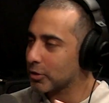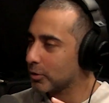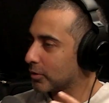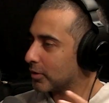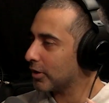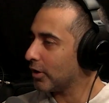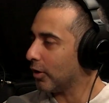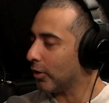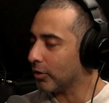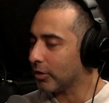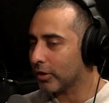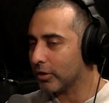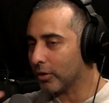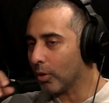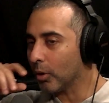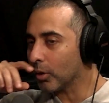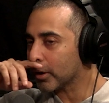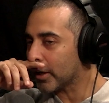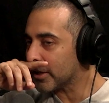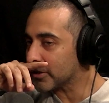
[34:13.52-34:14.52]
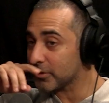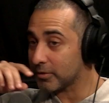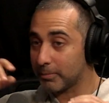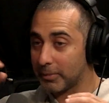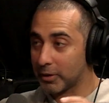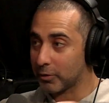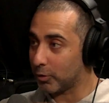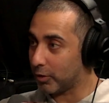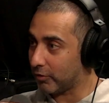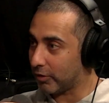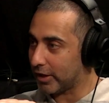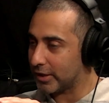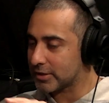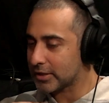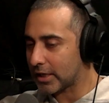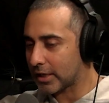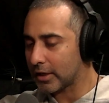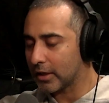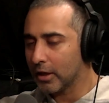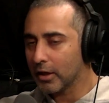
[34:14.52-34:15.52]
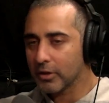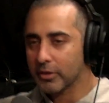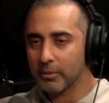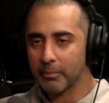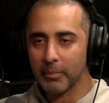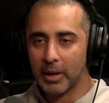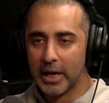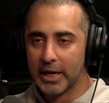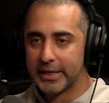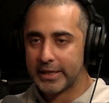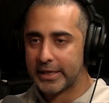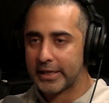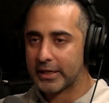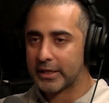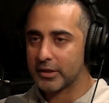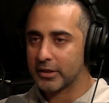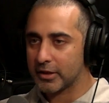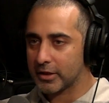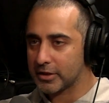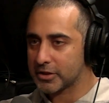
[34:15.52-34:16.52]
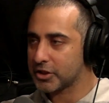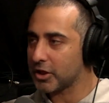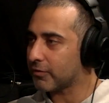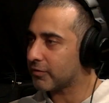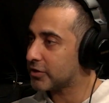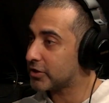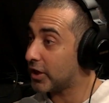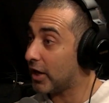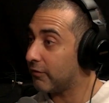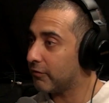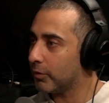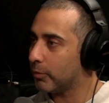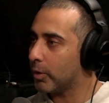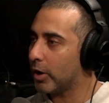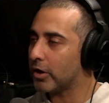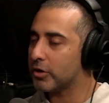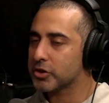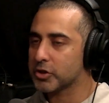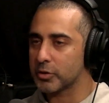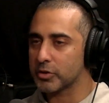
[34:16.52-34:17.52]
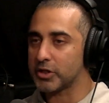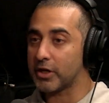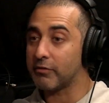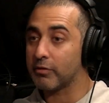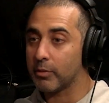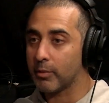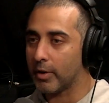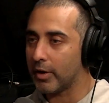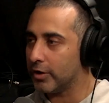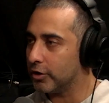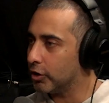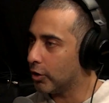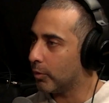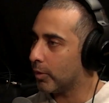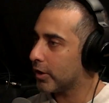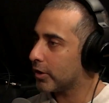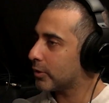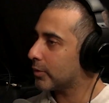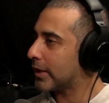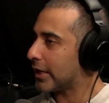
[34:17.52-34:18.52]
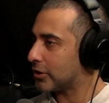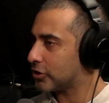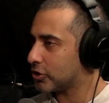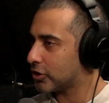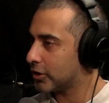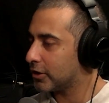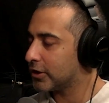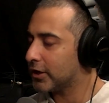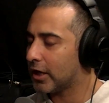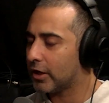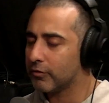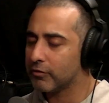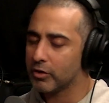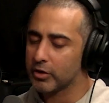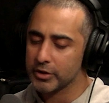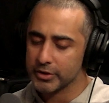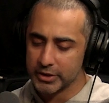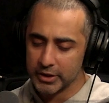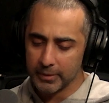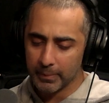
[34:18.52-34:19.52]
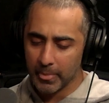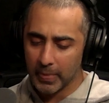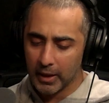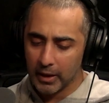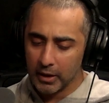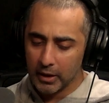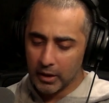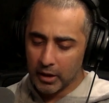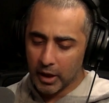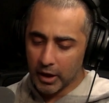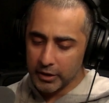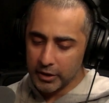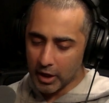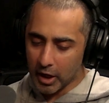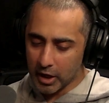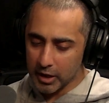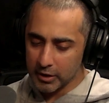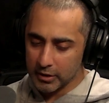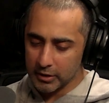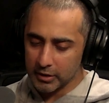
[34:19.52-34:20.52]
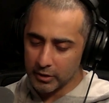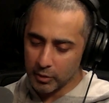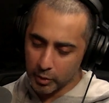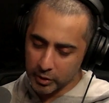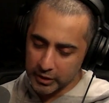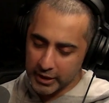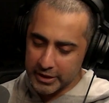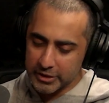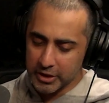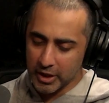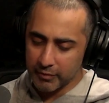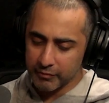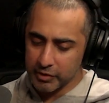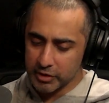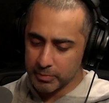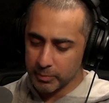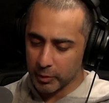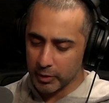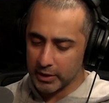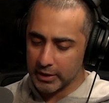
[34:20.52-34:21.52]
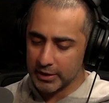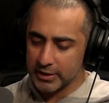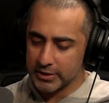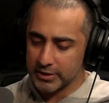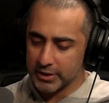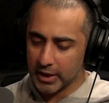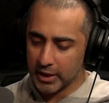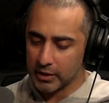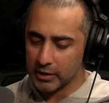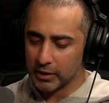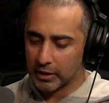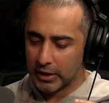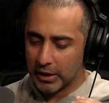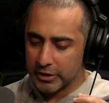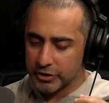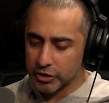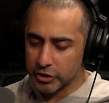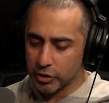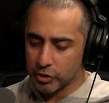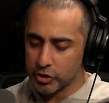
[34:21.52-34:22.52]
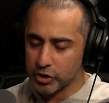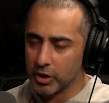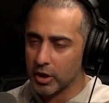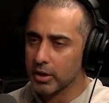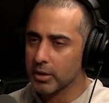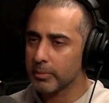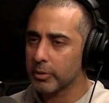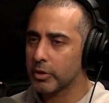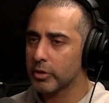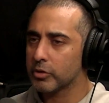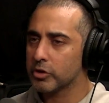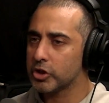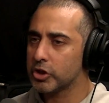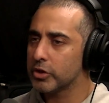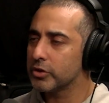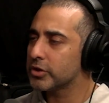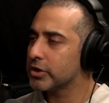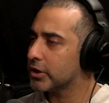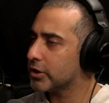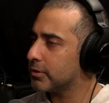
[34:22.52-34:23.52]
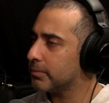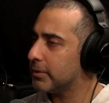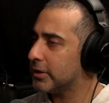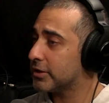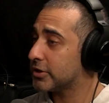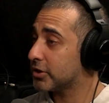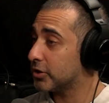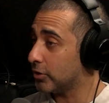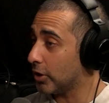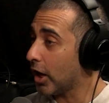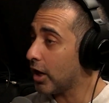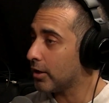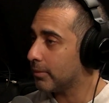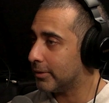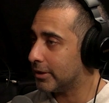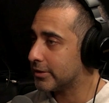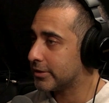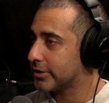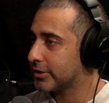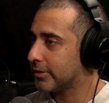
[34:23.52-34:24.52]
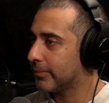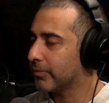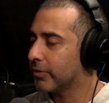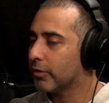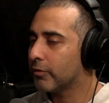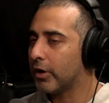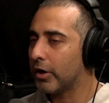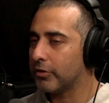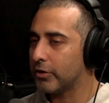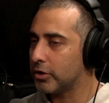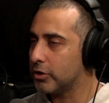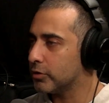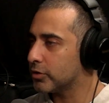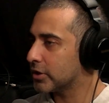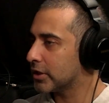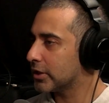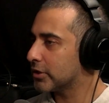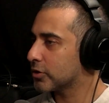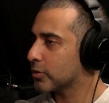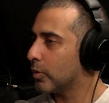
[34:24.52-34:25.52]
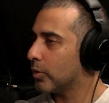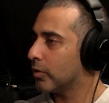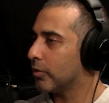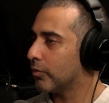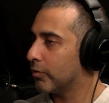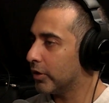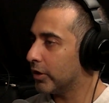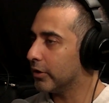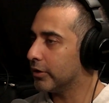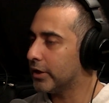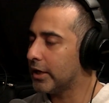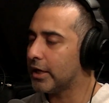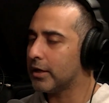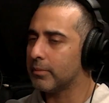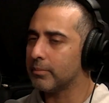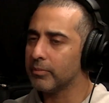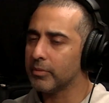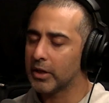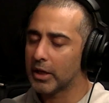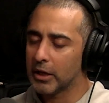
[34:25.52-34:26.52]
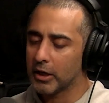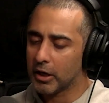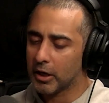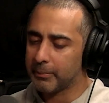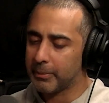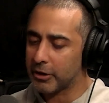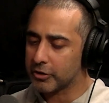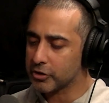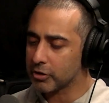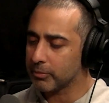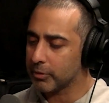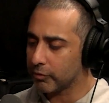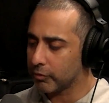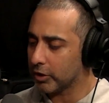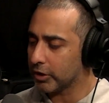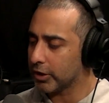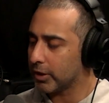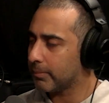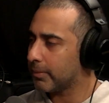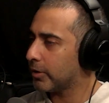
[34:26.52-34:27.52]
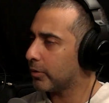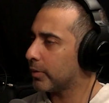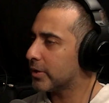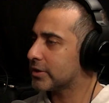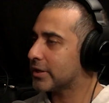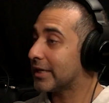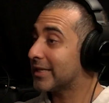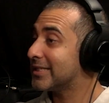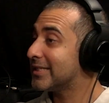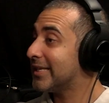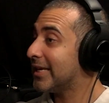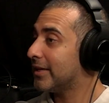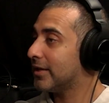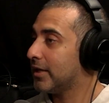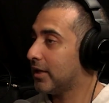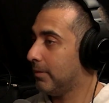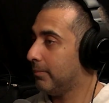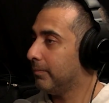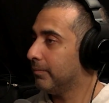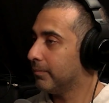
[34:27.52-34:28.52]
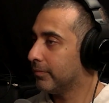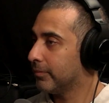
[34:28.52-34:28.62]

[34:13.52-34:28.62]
the whole concept of Bitcoin, right, is like the mining and the stuff is everywhere, so it's everywhere and nowhere. You can't shut it down very easily. A non or less obvious point is that Satoshi Nakamoto choosing to be pseudonymous rather than using his quote real name. A better term than real name, by the way, is like state name,